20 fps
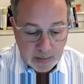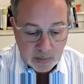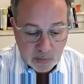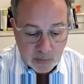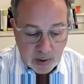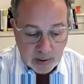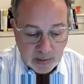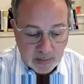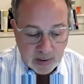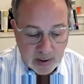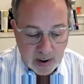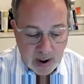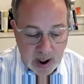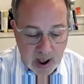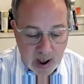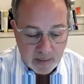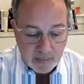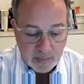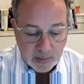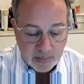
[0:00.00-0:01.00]
great to
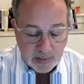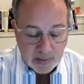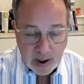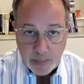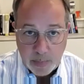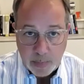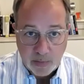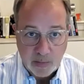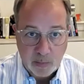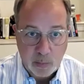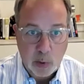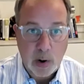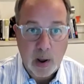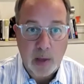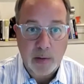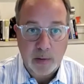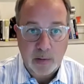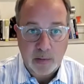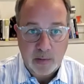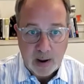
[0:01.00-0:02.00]
have examples of what
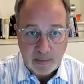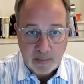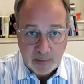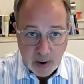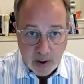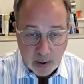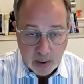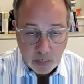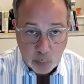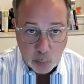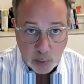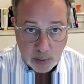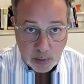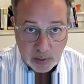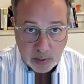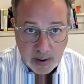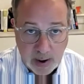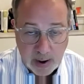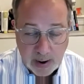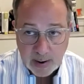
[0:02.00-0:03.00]
others have done
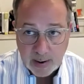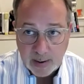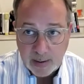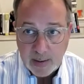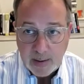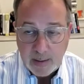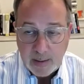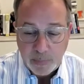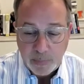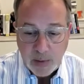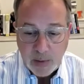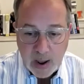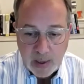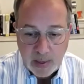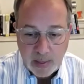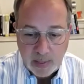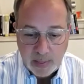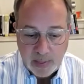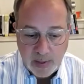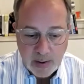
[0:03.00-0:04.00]
with data
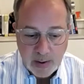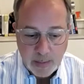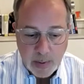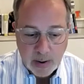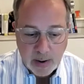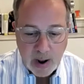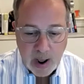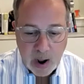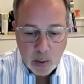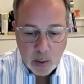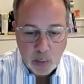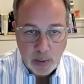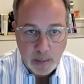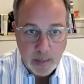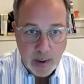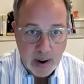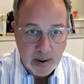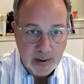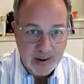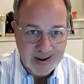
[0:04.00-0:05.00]
and think about how we
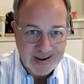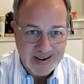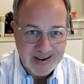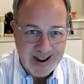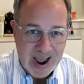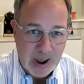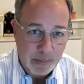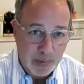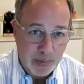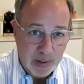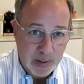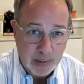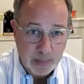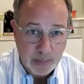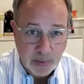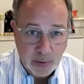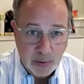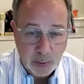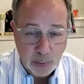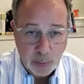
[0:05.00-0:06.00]
might adapt them
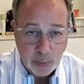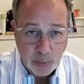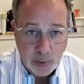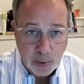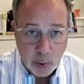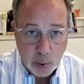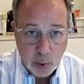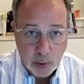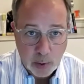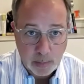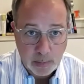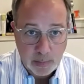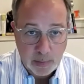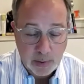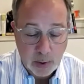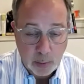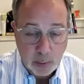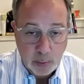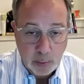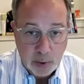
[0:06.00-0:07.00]
to
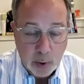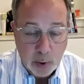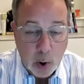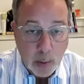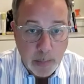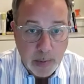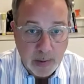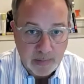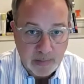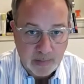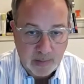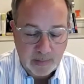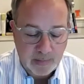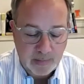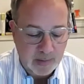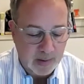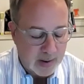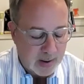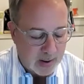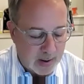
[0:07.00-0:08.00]
your own
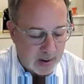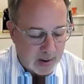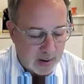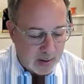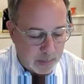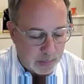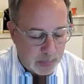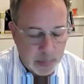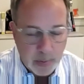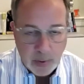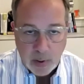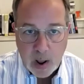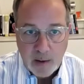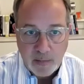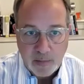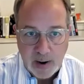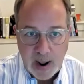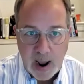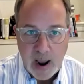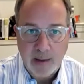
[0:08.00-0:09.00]
business. People
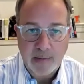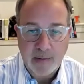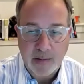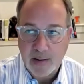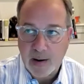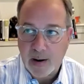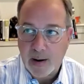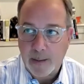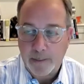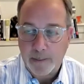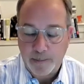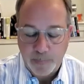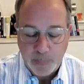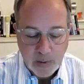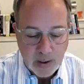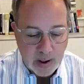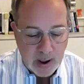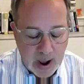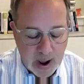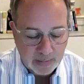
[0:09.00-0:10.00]
often ask
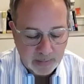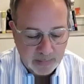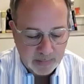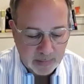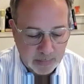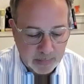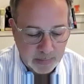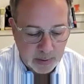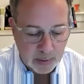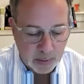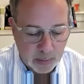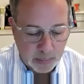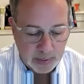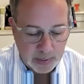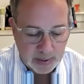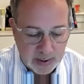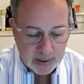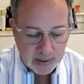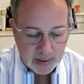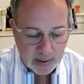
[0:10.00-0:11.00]

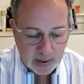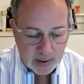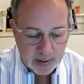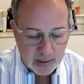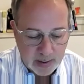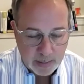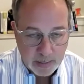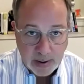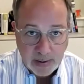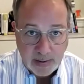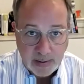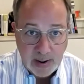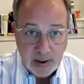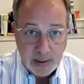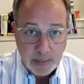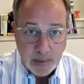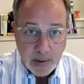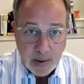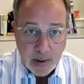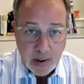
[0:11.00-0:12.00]
me and my
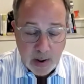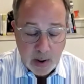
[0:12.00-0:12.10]
team,